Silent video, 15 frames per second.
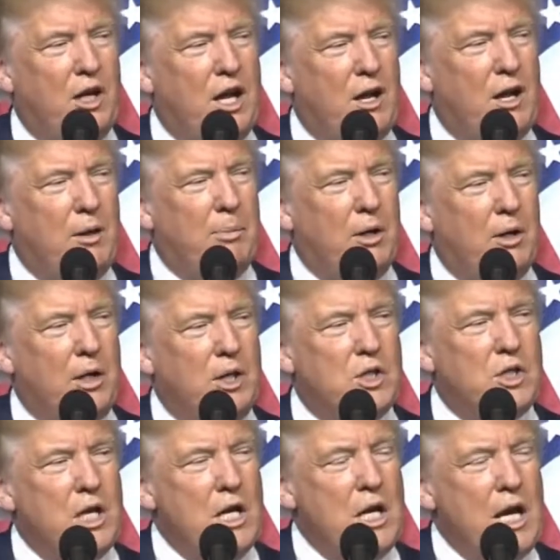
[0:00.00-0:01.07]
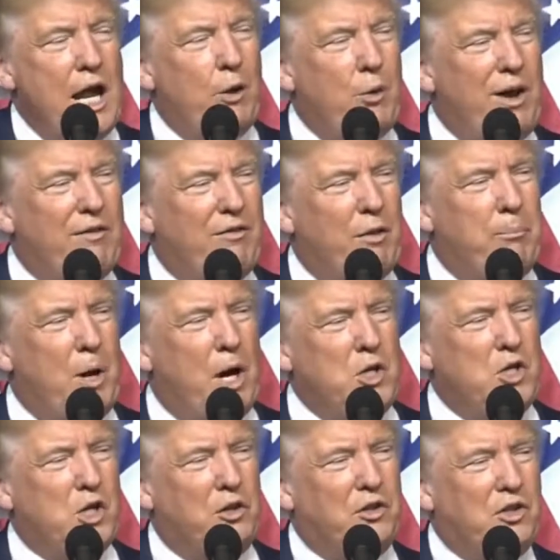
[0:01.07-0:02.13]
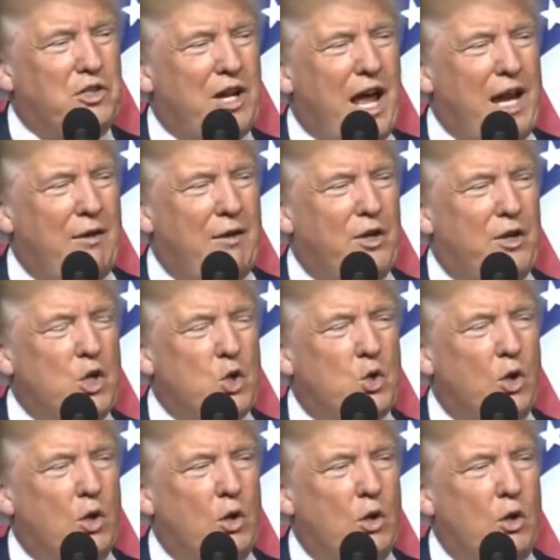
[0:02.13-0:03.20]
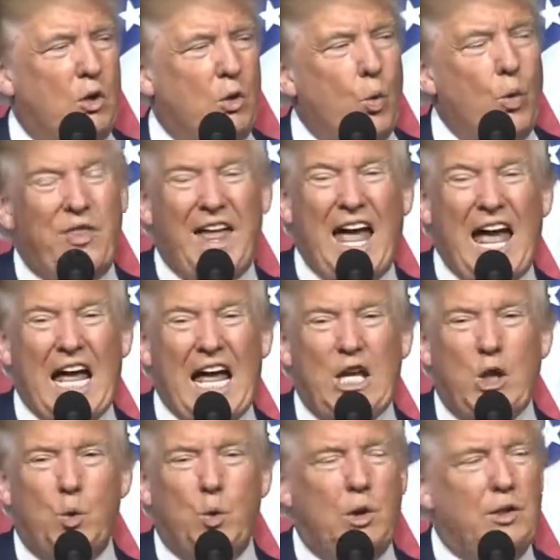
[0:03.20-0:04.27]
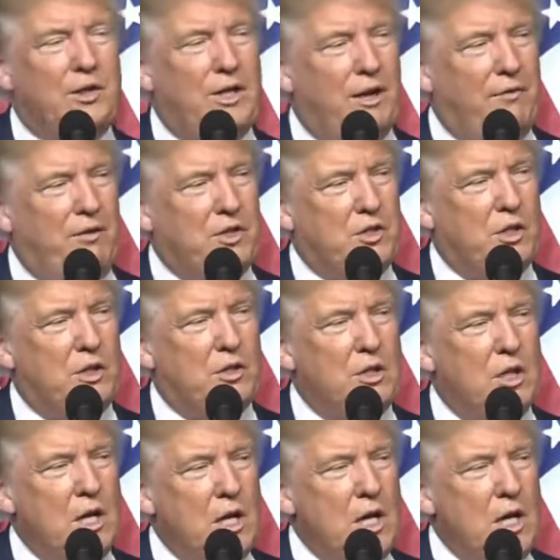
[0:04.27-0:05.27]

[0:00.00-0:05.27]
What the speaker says: liabilities, and we have a budget that's out of control with annual deficits.